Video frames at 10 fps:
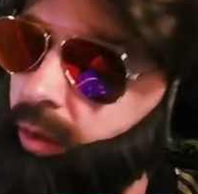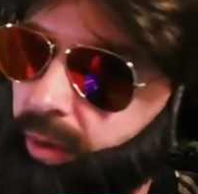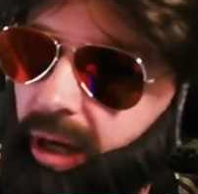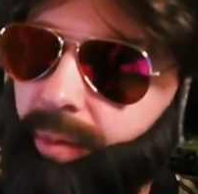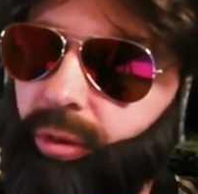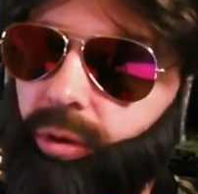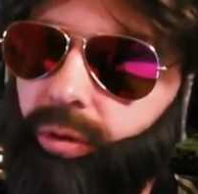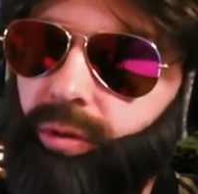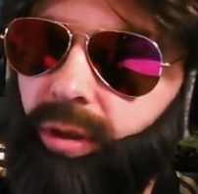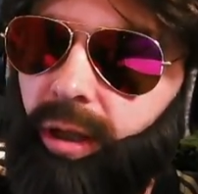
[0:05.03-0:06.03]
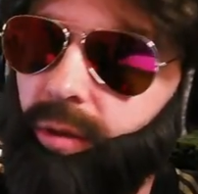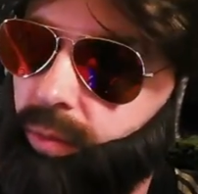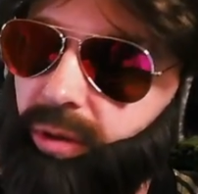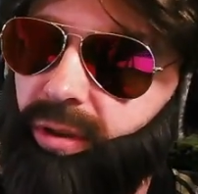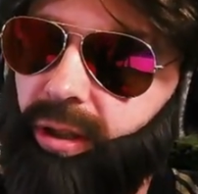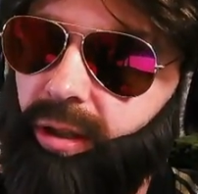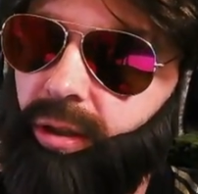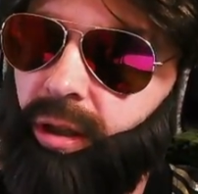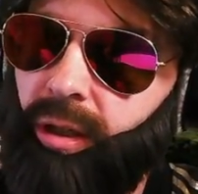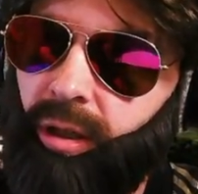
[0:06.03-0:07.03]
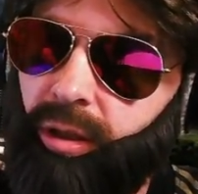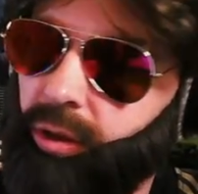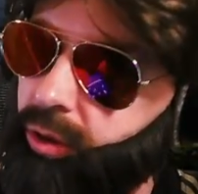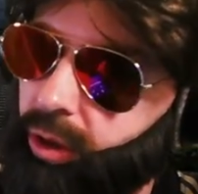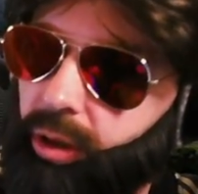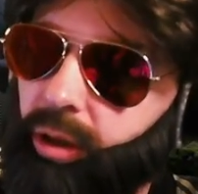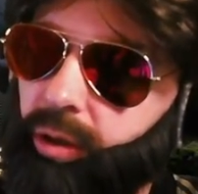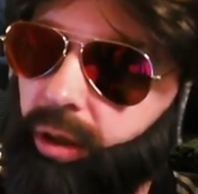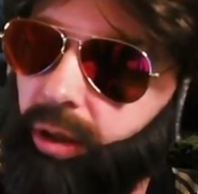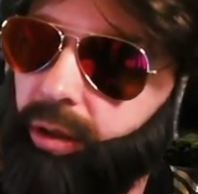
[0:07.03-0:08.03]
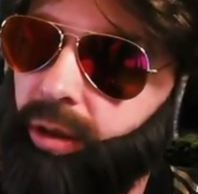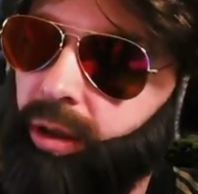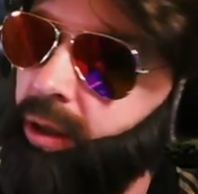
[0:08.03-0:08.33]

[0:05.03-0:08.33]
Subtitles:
where I'm your host today, once again, DirtyHotte.